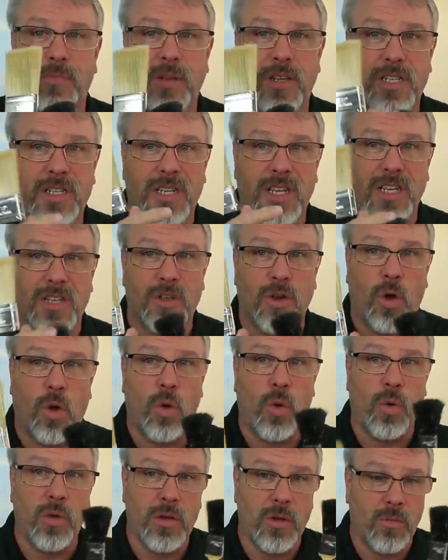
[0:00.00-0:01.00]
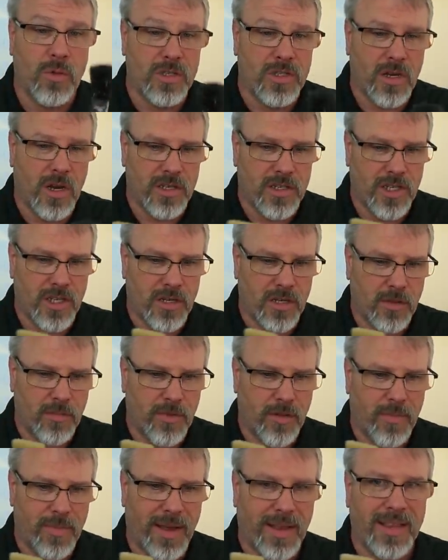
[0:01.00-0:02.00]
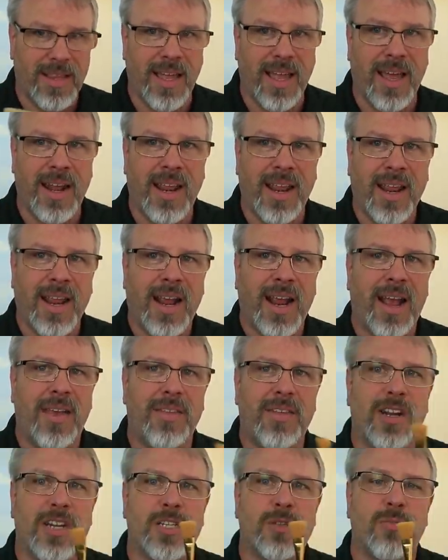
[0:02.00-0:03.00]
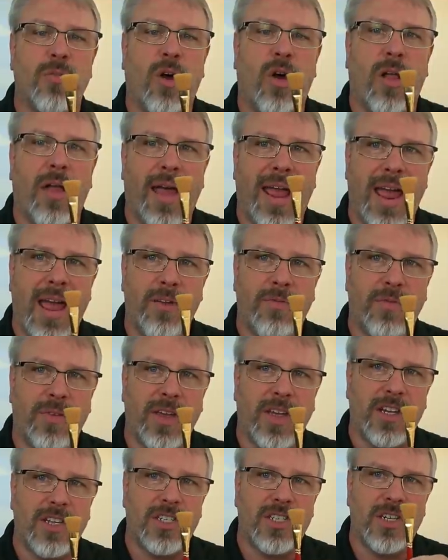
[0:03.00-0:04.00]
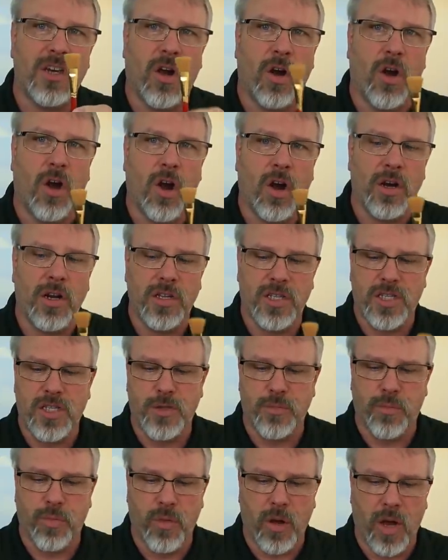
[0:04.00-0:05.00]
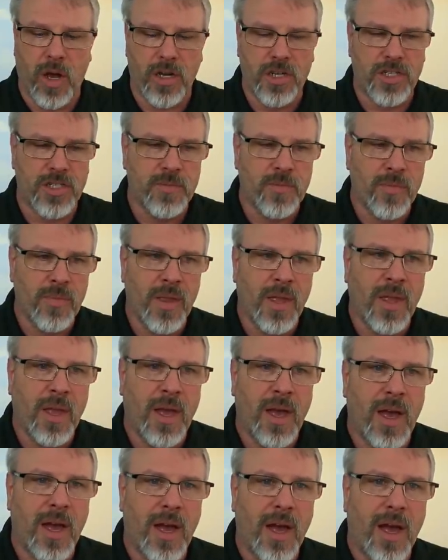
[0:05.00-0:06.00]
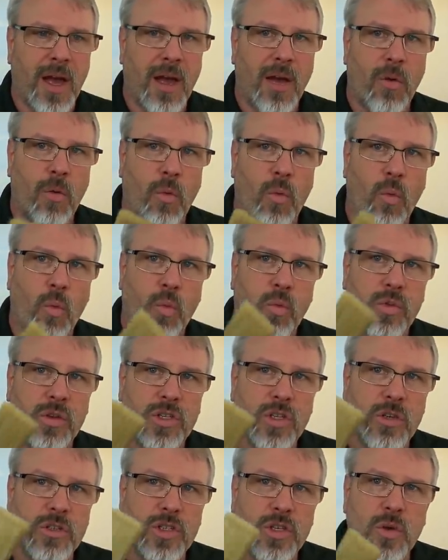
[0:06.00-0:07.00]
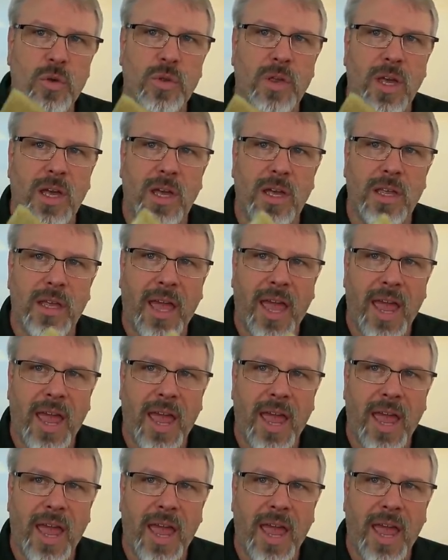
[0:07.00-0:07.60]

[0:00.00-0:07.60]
is old, and we'll talk to you a little bit about that, and then a small 1/2-inch artist's brush. To do the